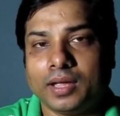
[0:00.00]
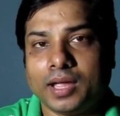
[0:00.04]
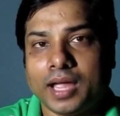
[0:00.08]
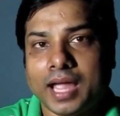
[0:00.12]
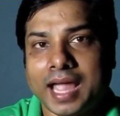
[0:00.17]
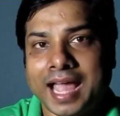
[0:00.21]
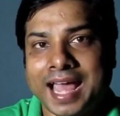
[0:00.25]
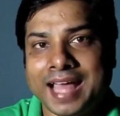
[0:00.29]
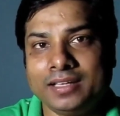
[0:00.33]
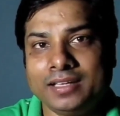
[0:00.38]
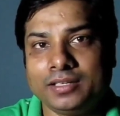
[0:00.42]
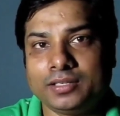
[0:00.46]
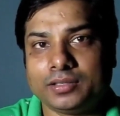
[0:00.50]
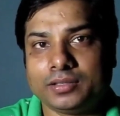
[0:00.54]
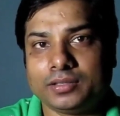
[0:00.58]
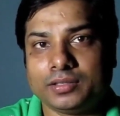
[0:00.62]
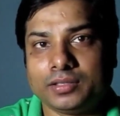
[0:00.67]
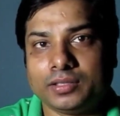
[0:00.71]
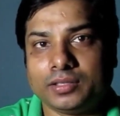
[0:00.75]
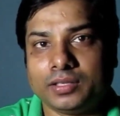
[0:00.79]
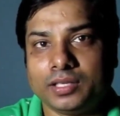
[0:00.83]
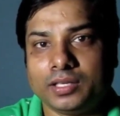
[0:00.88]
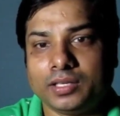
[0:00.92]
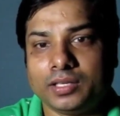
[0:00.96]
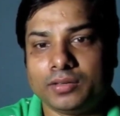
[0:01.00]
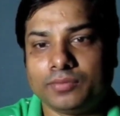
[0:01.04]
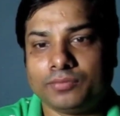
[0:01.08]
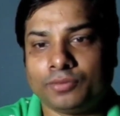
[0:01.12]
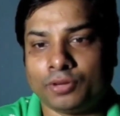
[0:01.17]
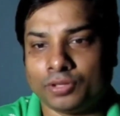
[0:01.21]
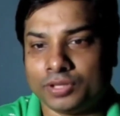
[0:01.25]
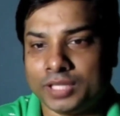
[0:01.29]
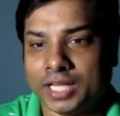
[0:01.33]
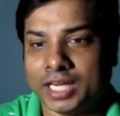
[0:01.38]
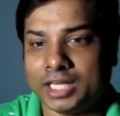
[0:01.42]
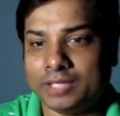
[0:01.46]
And
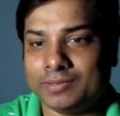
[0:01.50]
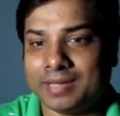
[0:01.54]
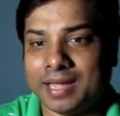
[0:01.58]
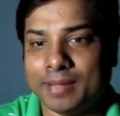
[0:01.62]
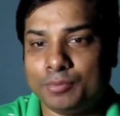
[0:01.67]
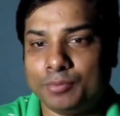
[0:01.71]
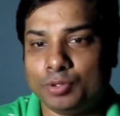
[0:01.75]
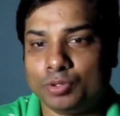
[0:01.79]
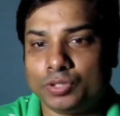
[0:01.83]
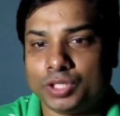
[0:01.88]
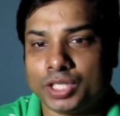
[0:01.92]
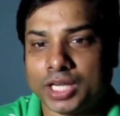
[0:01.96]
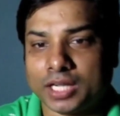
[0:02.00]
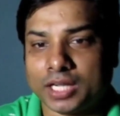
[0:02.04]
for that you have to